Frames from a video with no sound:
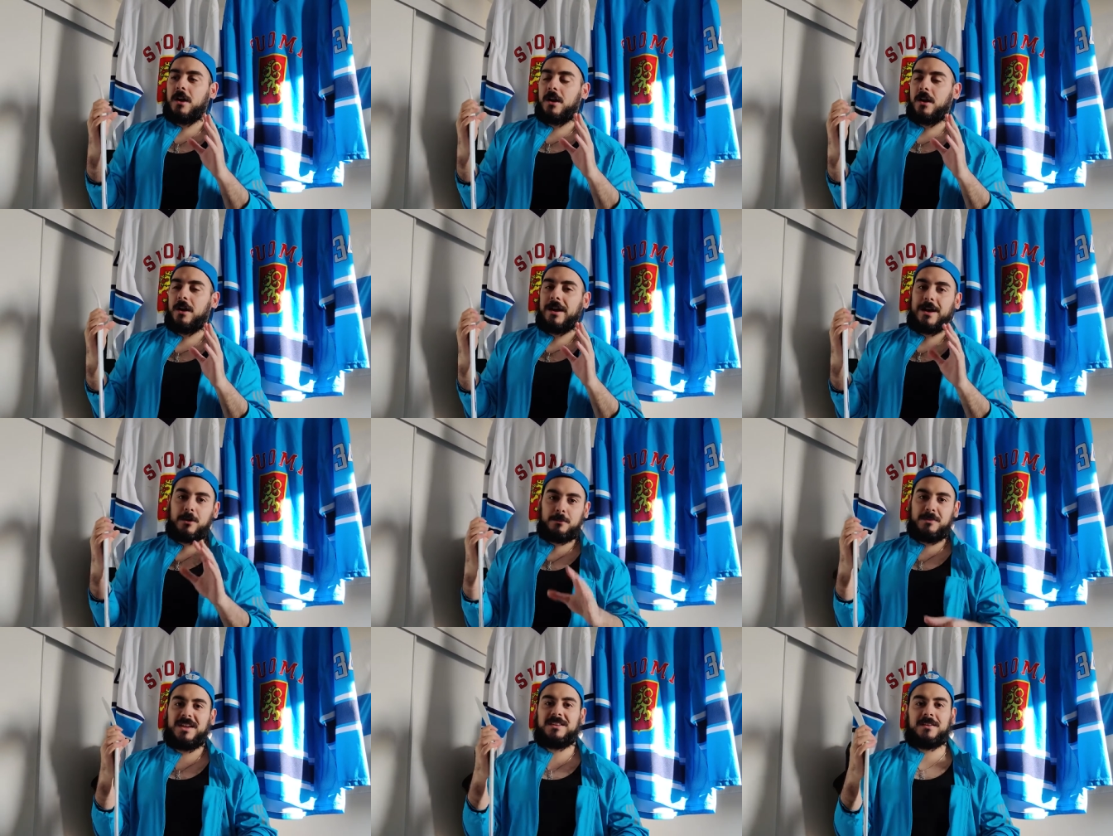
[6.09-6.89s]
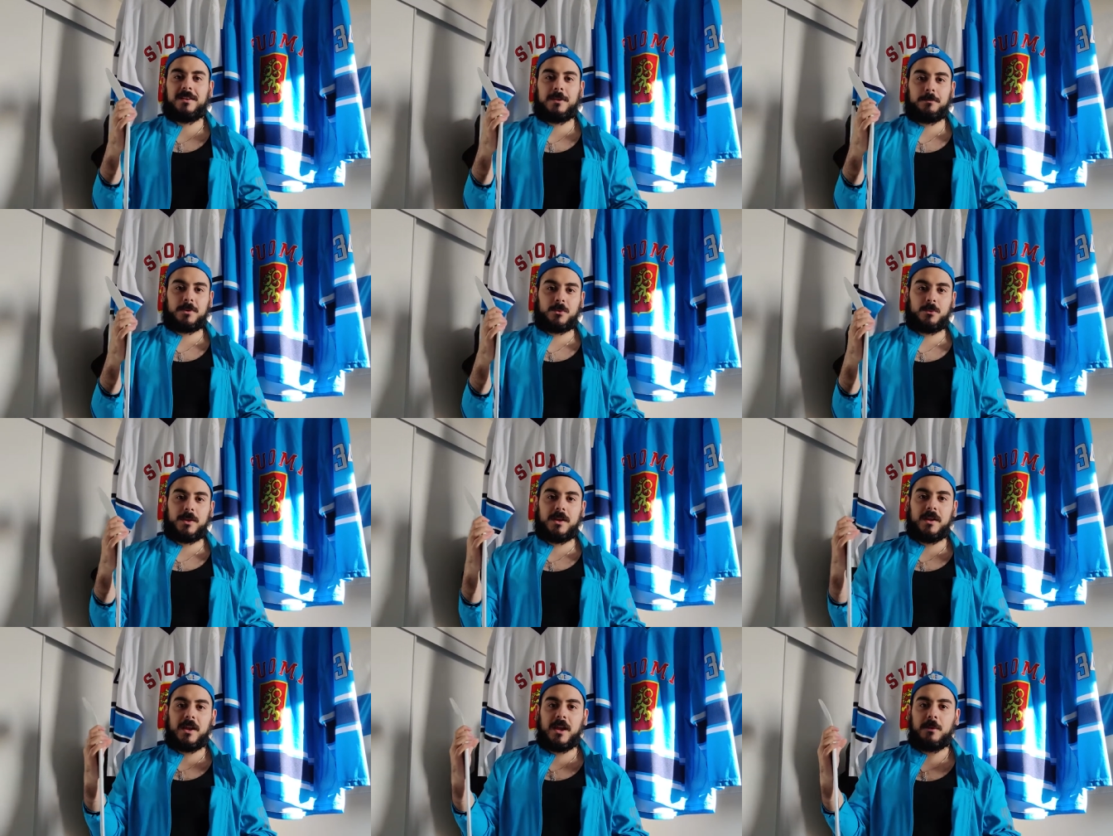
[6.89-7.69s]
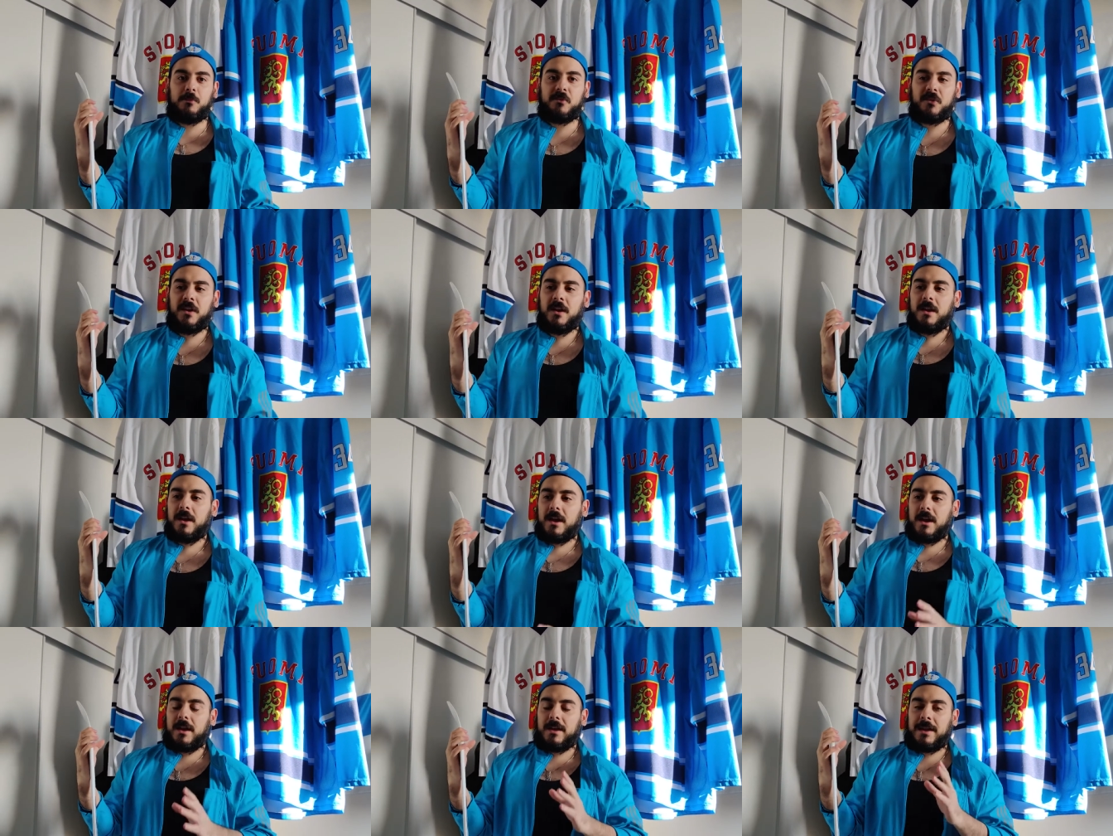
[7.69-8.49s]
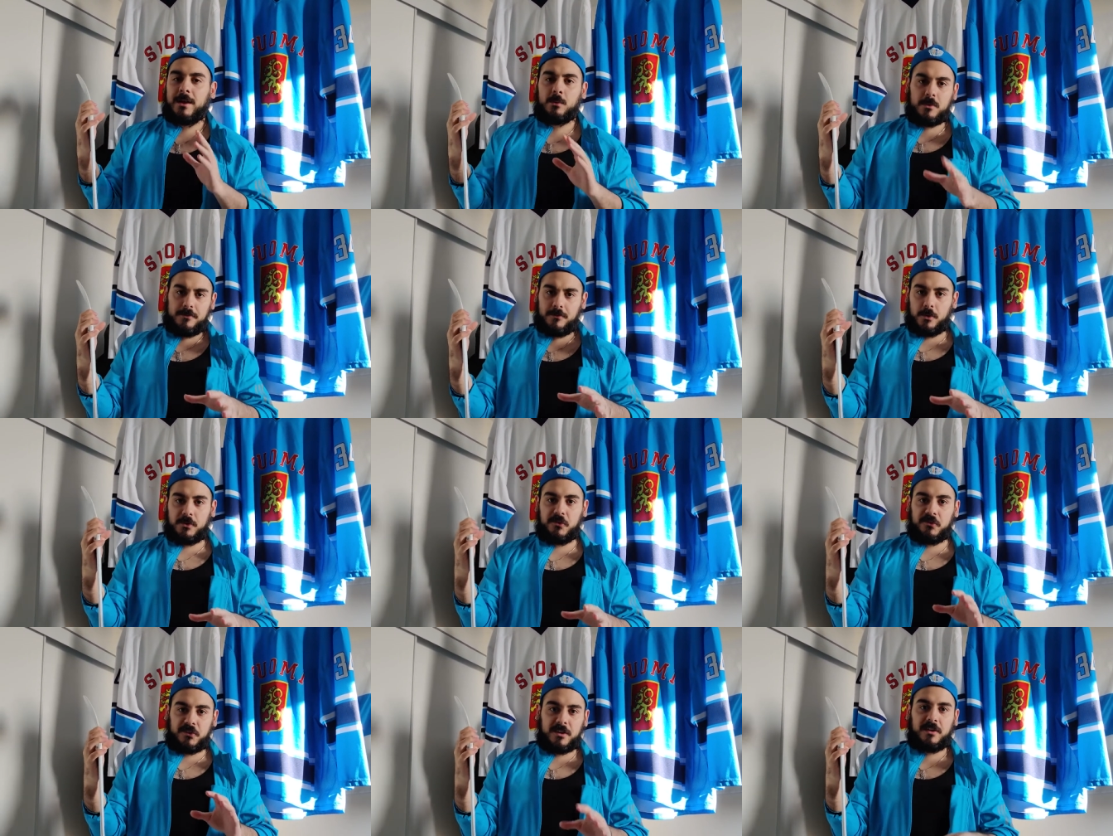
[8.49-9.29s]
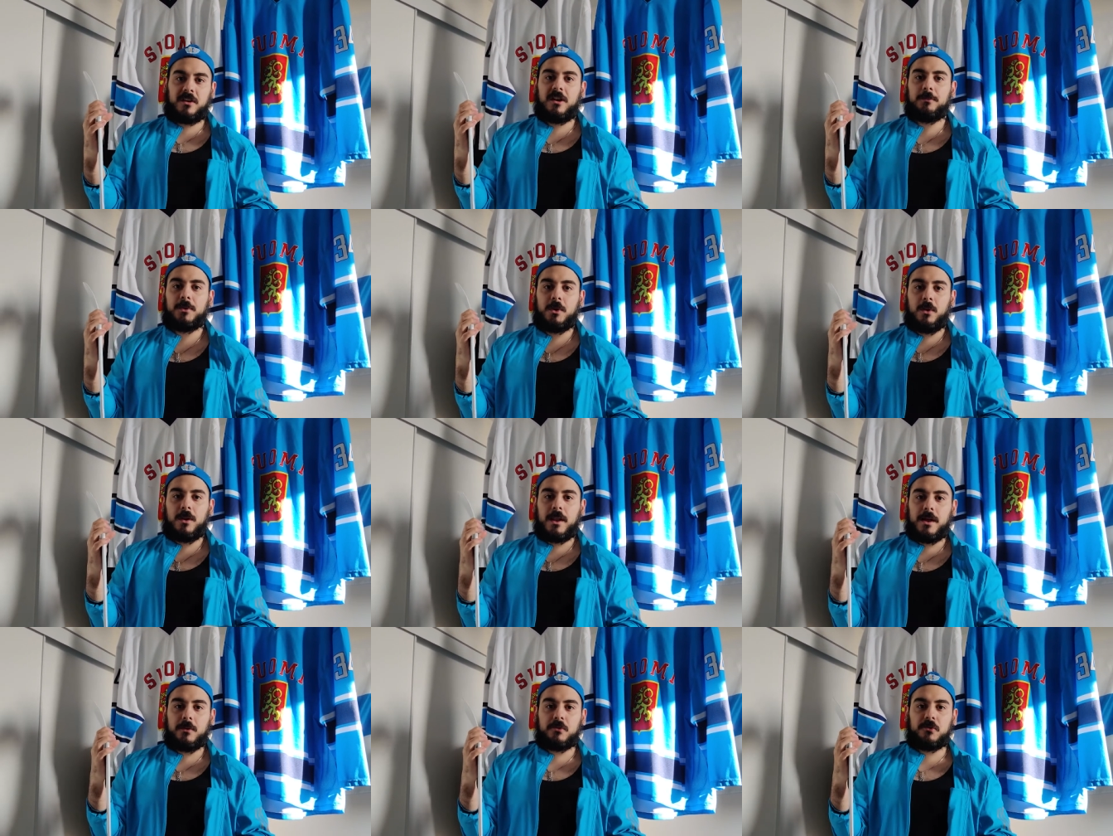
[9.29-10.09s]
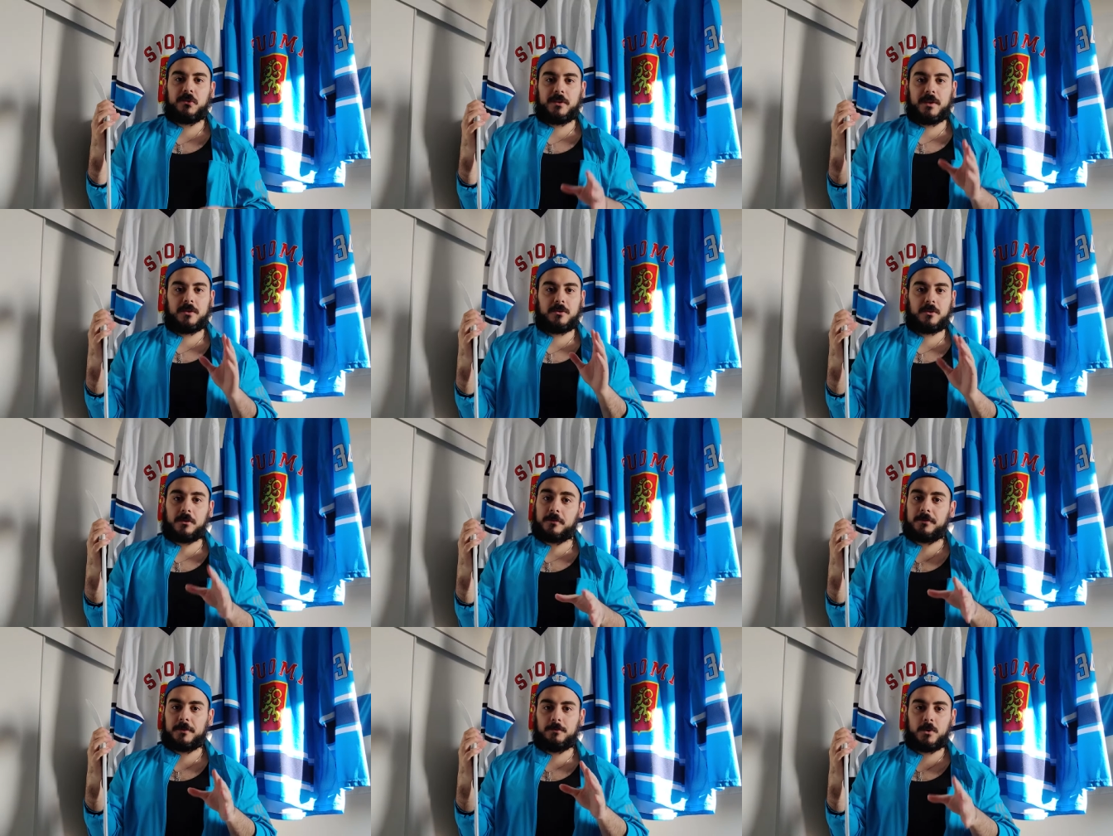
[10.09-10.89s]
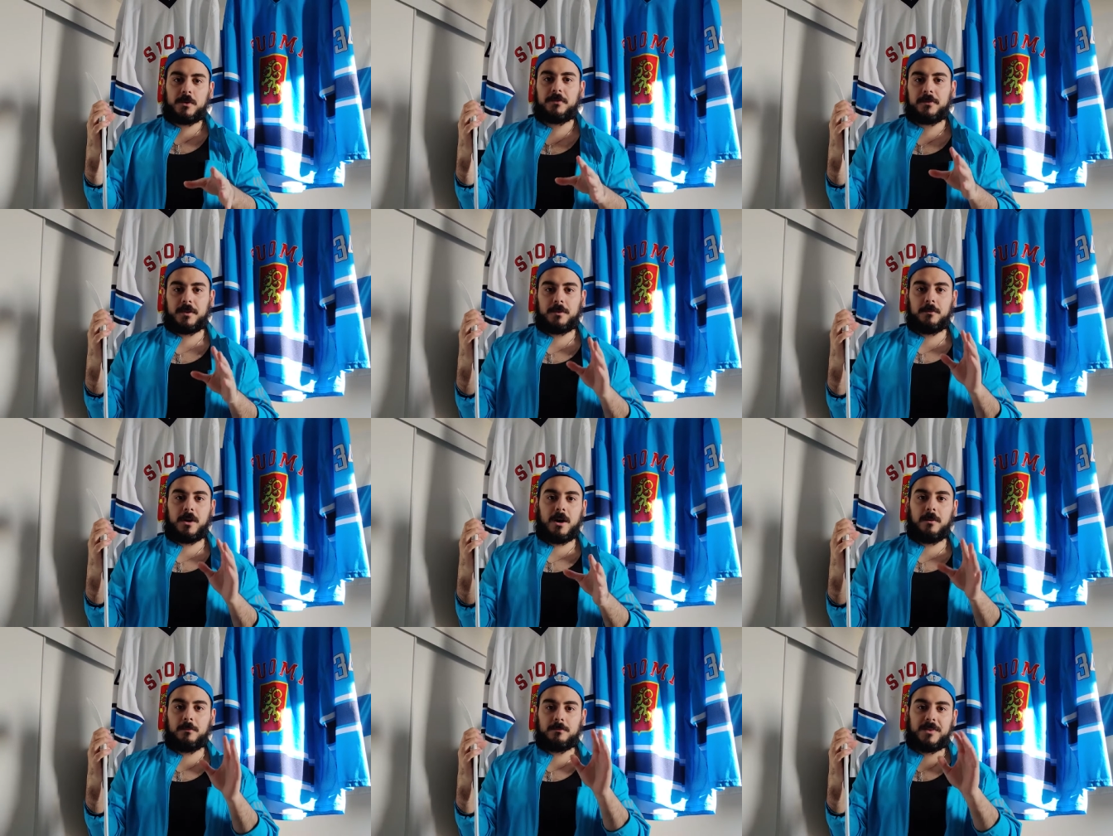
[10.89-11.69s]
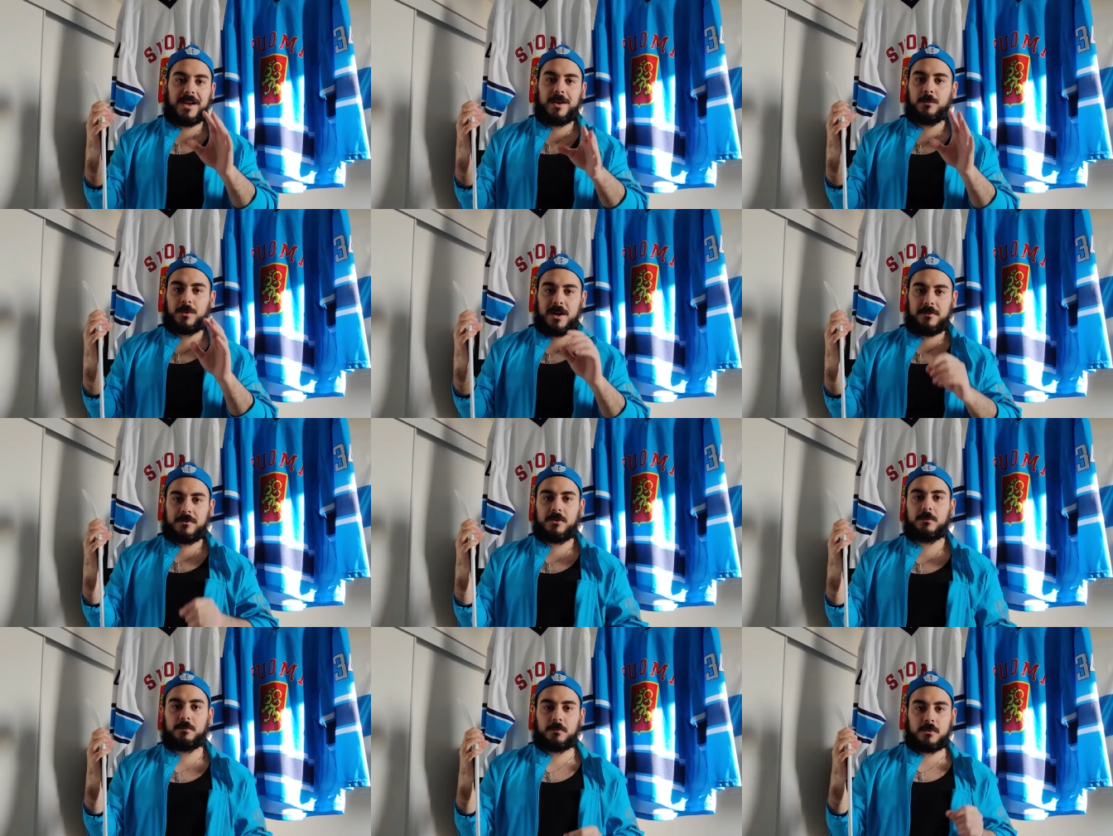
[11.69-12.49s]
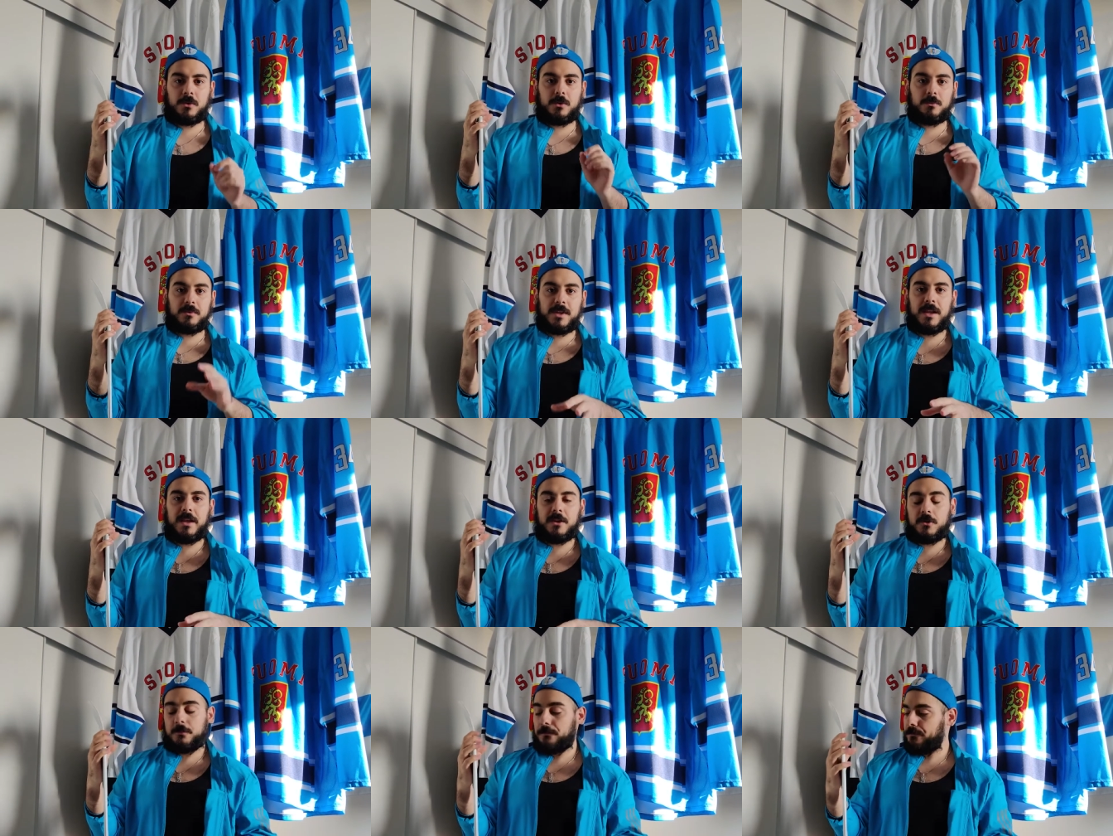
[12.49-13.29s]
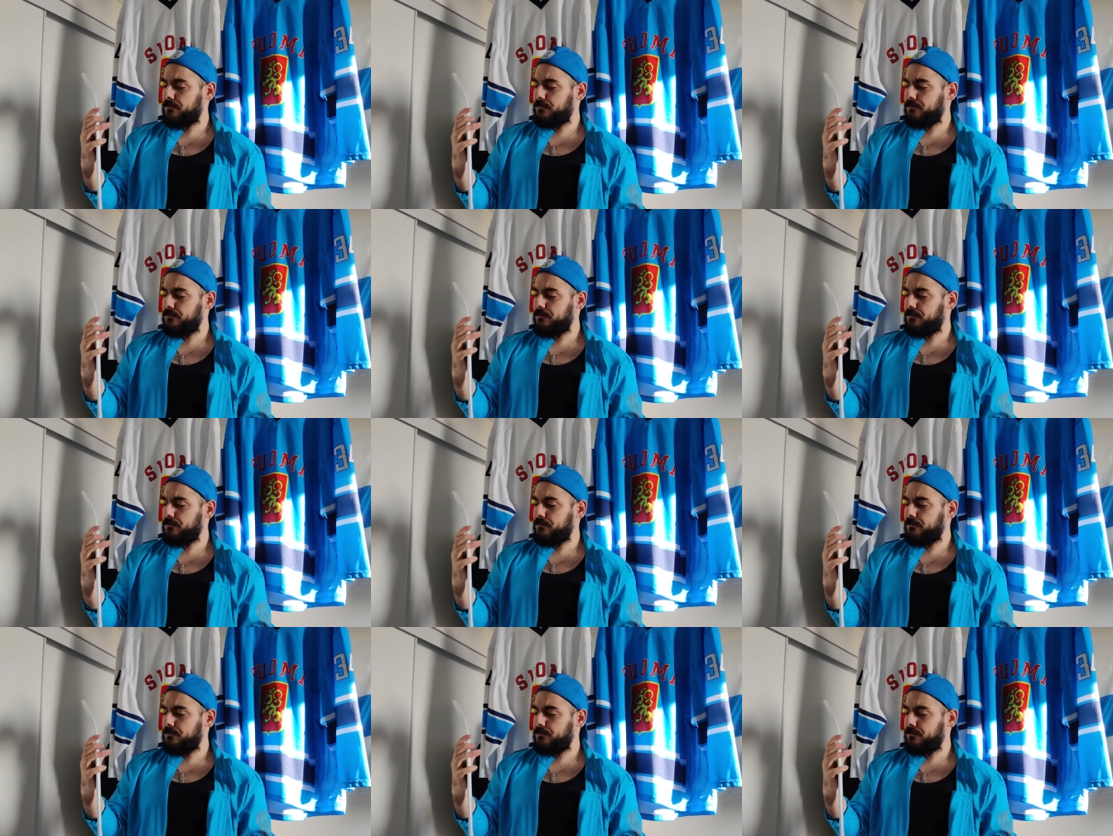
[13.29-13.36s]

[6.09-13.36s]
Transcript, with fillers: how to maintain it between games, and how to avoid stinking up the whole house so that your girlfriend, boyfriend, mom, dad, whatever, don't yell at you.